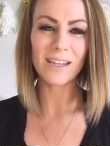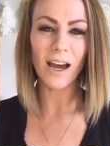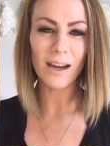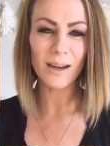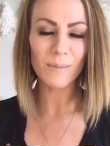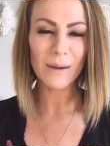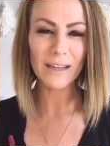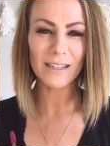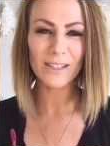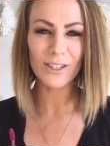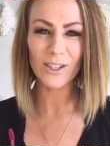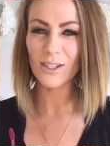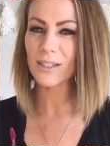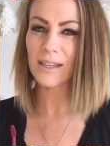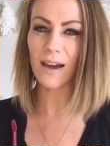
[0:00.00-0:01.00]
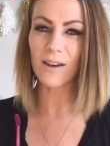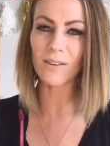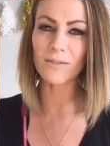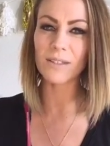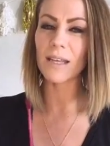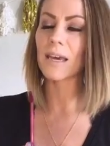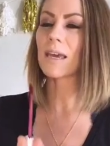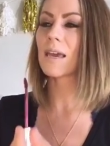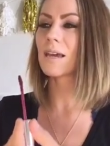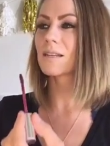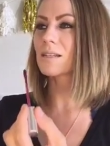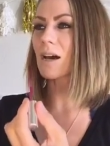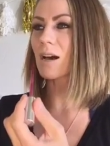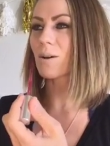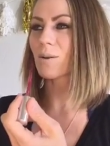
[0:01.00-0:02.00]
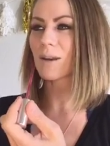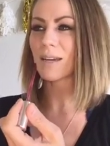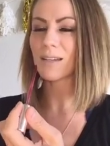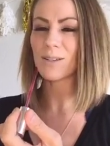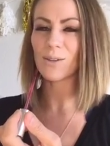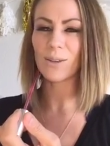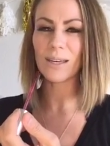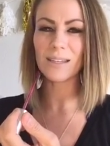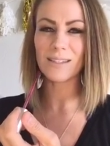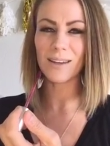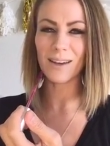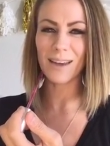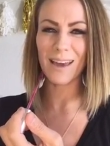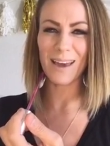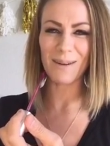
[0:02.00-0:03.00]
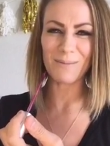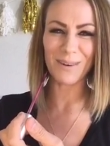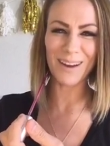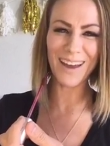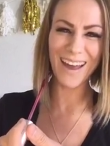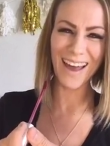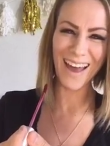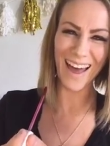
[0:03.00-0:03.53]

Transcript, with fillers: Talk amongst yourselves. I can't talk when I do this on camera.